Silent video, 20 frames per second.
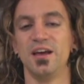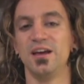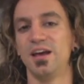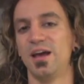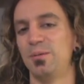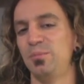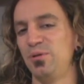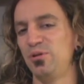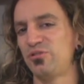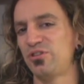
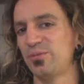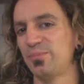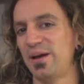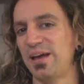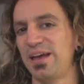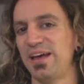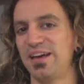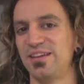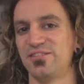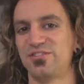I'm using my
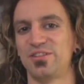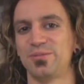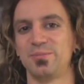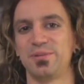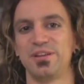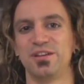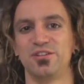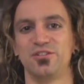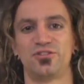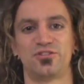hand
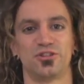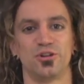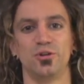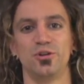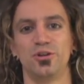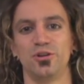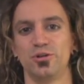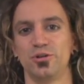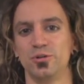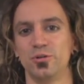simply to show
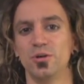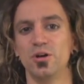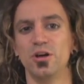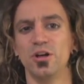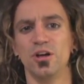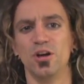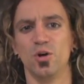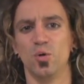you